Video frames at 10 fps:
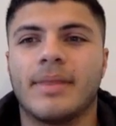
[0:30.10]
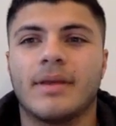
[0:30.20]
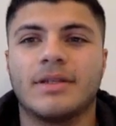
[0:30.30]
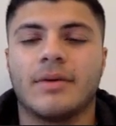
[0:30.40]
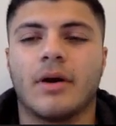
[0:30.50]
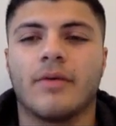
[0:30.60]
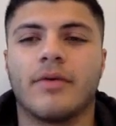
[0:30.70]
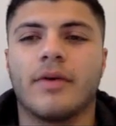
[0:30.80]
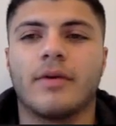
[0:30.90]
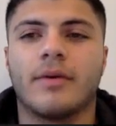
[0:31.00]
So, an
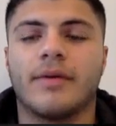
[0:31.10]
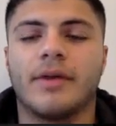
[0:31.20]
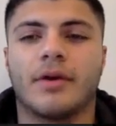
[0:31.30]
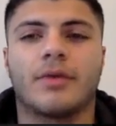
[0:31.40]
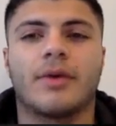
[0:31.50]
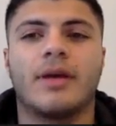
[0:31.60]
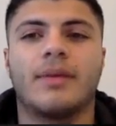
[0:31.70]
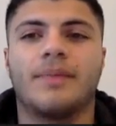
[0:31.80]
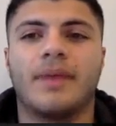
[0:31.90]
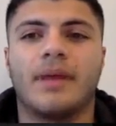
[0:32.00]
overview of the earthquake.
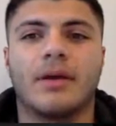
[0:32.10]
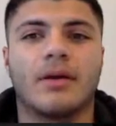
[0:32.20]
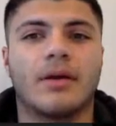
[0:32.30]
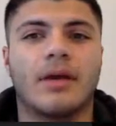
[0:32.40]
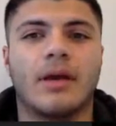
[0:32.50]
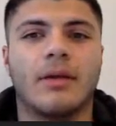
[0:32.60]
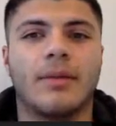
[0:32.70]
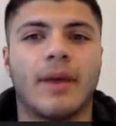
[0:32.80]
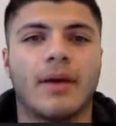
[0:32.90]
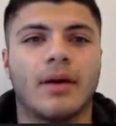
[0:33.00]
It occurred in Kiholo
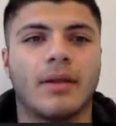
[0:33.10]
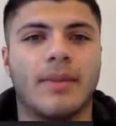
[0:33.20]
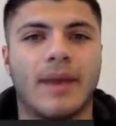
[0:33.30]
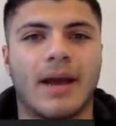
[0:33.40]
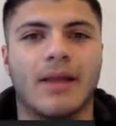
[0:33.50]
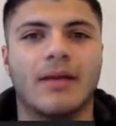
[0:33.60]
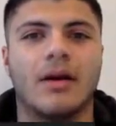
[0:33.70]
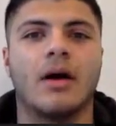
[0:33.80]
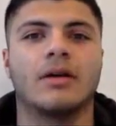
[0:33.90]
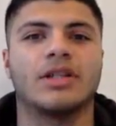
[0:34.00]
Bay on the Big Island
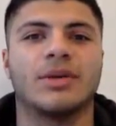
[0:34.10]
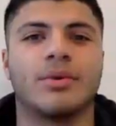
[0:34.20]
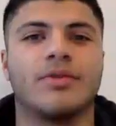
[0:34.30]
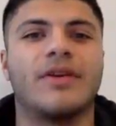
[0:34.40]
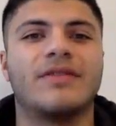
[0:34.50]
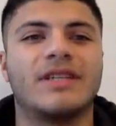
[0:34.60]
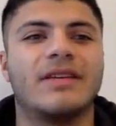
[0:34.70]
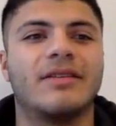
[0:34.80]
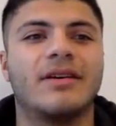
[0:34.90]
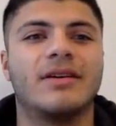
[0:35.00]
on October
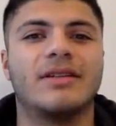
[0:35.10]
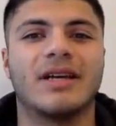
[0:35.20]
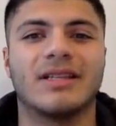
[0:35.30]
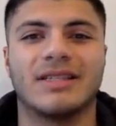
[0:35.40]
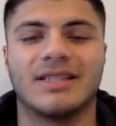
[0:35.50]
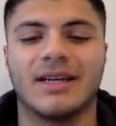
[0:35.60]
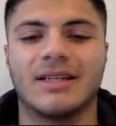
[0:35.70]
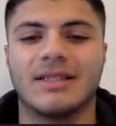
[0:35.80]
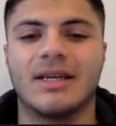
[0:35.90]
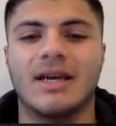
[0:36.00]
15th,
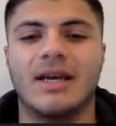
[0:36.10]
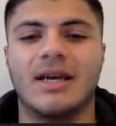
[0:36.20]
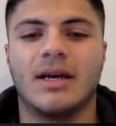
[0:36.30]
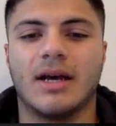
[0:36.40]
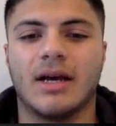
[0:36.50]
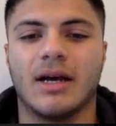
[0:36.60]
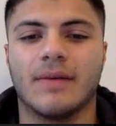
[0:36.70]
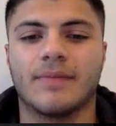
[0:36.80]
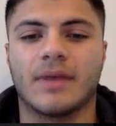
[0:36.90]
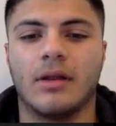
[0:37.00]
2006.
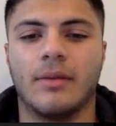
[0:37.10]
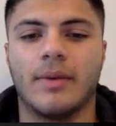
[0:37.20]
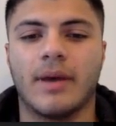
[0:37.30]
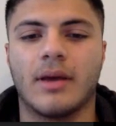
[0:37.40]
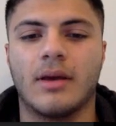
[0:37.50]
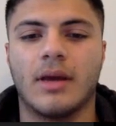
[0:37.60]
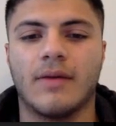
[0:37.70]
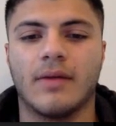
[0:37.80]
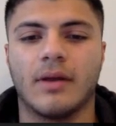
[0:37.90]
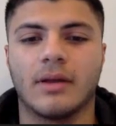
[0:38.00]
Kiholo Bay, if
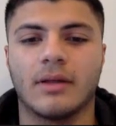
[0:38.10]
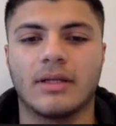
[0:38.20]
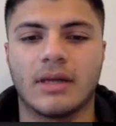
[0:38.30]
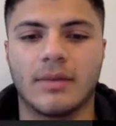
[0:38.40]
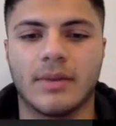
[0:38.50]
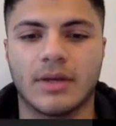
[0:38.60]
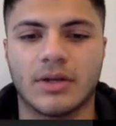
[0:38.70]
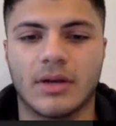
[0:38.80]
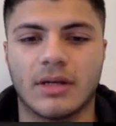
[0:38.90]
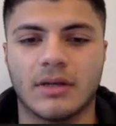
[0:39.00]
you look in the center
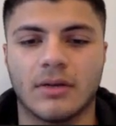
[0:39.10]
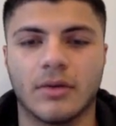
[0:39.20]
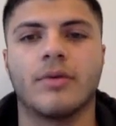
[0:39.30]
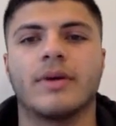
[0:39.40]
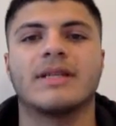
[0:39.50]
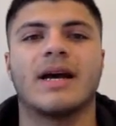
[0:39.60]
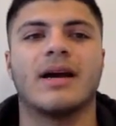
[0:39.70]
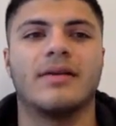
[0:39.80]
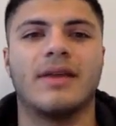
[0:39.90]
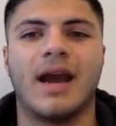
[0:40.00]
picture, is on the northwest
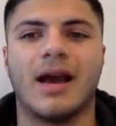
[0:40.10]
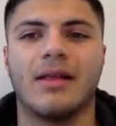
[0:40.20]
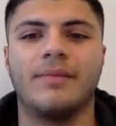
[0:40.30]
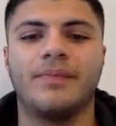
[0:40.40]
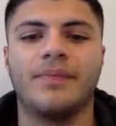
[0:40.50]
side of the island.